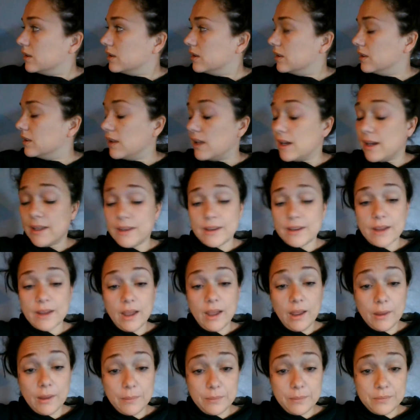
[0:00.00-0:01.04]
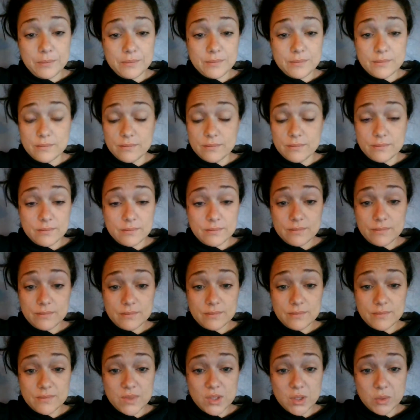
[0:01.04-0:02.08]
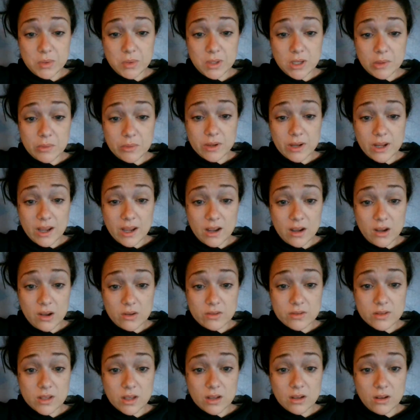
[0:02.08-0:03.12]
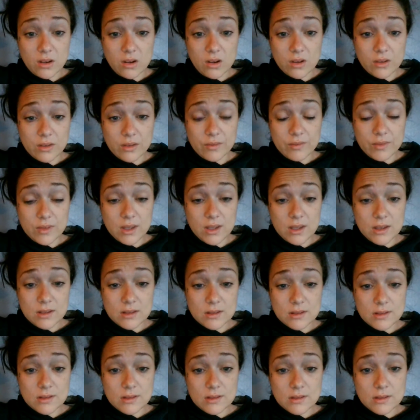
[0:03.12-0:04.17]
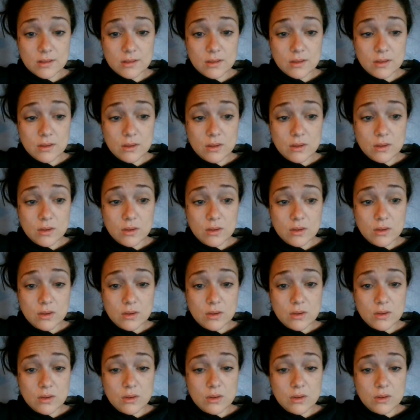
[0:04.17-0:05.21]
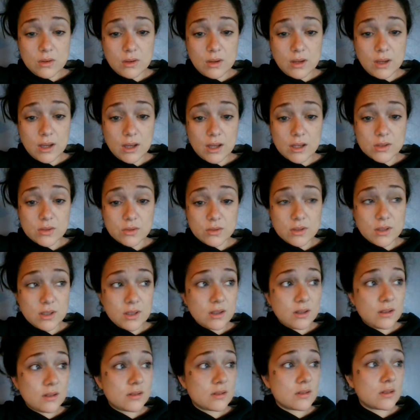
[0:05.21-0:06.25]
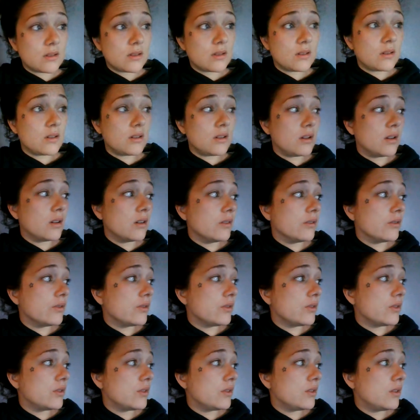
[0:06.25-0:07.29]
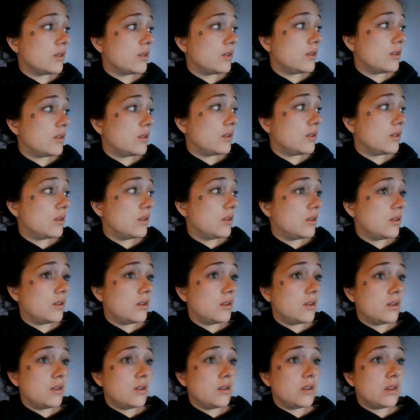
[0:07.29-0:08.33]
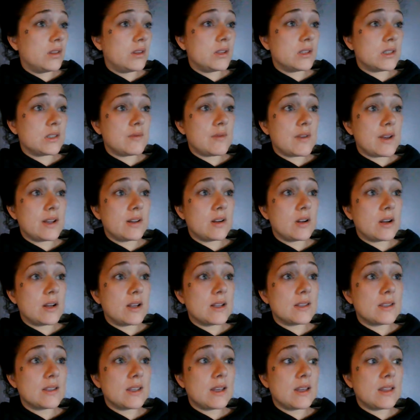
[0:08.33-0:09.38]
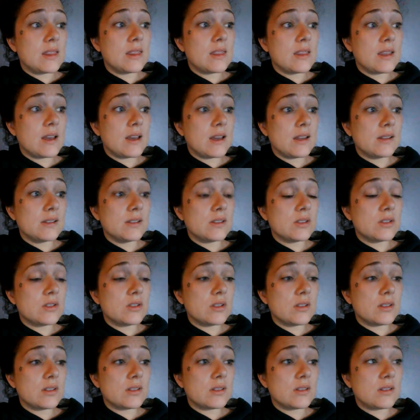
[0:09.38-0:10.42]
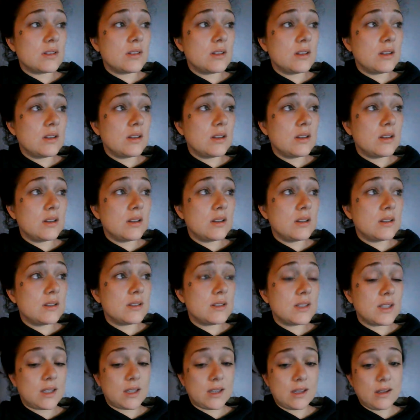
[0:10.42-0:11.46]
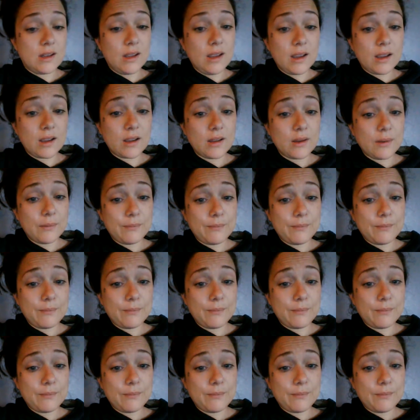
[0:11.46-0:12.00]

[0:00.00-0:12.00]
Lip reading: lined up to be to house like all of these casualties of this virus, and that is just sickening